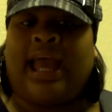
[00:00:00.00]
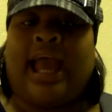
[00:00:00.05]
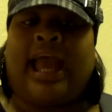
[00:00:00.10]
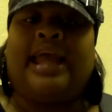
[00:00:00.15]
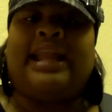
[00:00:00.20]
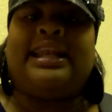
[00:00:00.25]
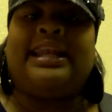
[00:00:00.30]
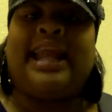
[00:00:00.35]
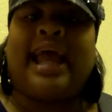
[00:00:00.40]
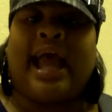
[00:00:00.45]

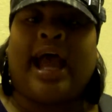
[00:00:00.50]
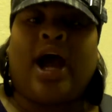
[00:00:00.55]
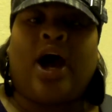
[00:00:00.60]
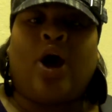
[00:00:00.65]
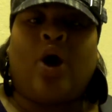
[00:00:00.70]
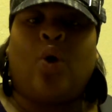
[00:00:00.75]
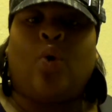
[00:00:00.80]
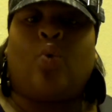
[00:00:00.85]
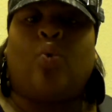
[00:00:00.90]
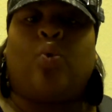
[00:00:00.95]
and
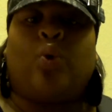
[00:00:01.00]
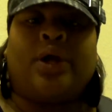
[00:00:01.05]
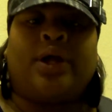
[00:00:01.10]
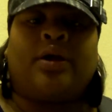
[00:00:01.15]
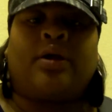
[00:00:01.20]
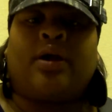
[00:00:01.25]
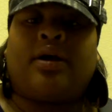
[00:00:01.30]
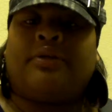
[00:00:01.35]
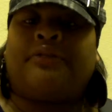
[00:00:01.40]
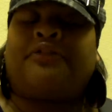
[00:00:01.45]
now
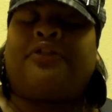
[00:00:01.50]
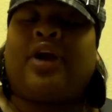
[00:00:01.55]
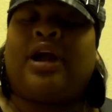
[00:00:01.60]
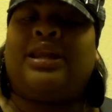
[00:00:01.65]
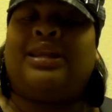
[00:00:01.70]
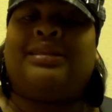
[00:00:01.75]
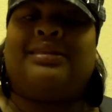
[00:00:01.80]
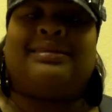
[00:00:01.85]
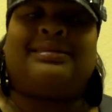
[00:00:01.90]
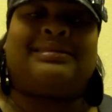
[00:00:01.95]
we're
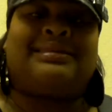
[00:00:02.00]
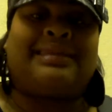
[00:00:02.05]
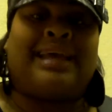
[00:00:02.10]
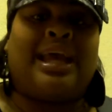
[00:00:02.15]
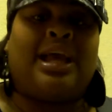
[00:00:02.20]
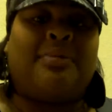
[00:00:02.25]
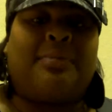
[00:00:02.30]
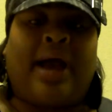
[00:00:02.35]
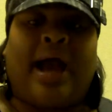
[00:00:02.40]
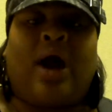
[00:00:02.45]
afraid of the
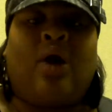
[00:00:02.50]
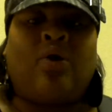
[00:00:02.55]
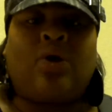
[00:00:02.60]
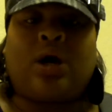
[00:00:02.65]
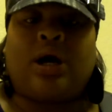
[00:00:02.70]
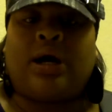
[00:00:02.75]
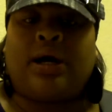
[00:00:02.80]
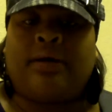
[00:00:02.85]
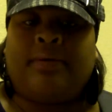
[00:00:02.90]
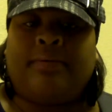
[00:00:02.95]
same
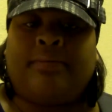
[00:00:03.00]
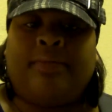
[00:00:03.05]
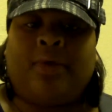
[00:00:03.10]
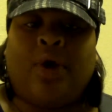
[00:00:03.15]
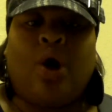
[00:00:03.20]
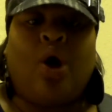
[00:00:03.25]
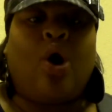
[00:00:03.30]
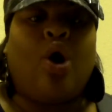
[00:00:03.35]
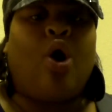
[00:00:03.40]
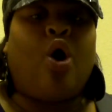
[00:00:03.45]
outcome?
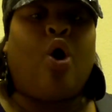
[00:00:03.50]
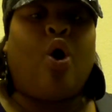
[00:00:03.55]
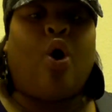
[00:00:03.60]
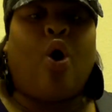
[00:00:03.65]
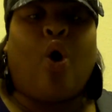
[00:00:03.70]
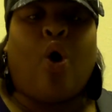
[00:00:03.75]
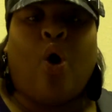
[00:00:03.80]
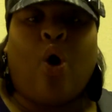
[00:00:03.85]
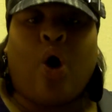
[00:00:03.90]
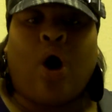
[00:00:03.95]

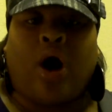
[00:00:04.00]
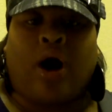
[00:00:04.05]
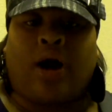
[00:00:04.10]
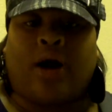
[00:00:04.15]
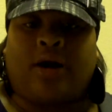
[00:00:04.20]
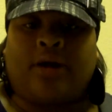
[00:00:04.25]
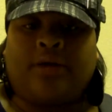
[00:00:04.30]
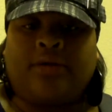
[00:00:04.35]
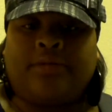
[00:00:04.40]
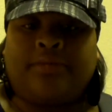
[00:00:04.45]

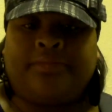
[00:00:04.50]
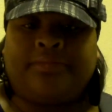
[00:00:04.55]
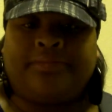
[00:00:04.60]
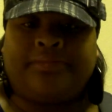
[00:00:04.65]
Or